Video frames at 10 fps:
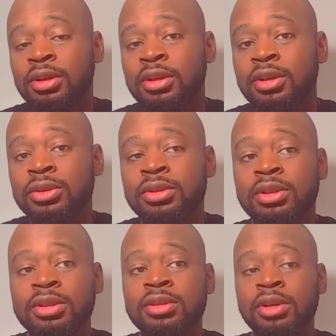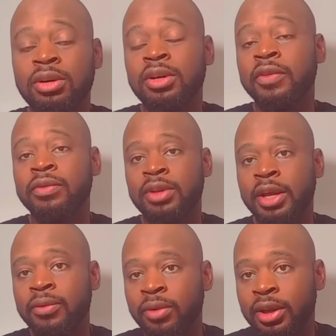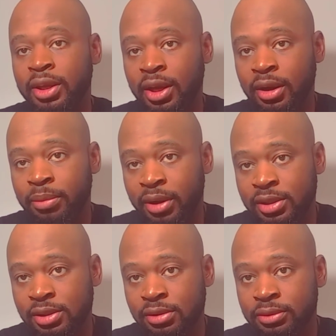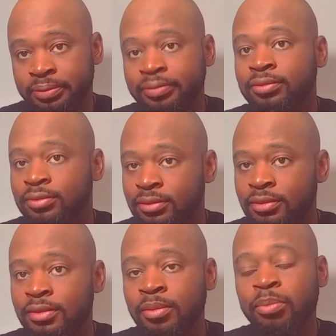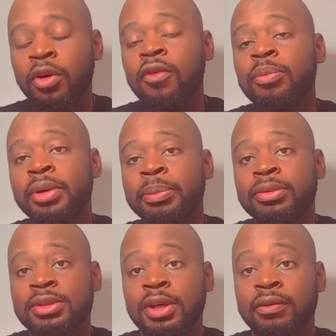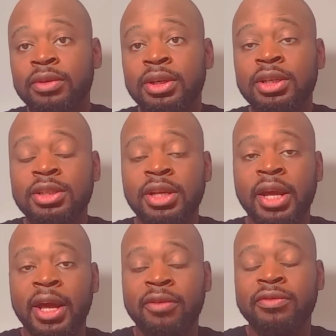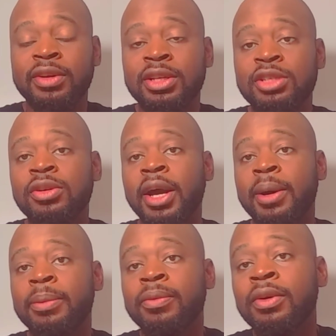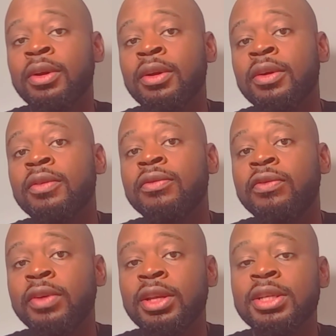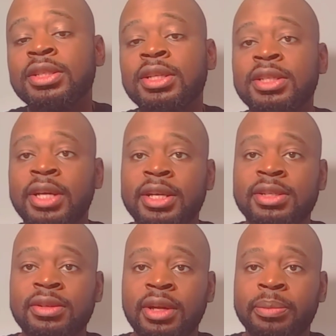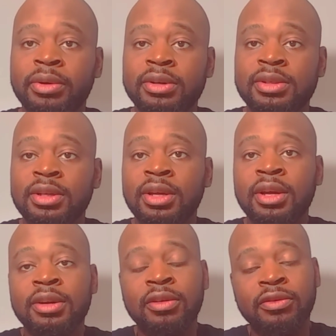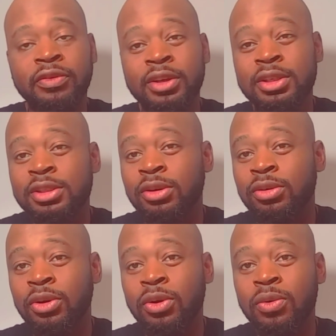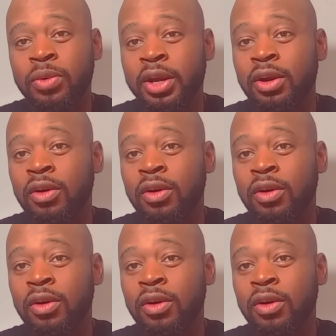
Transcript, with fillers: because you know if they really care about you both people suffer because they have feeling you have feelings attached to that person them feelings don't go away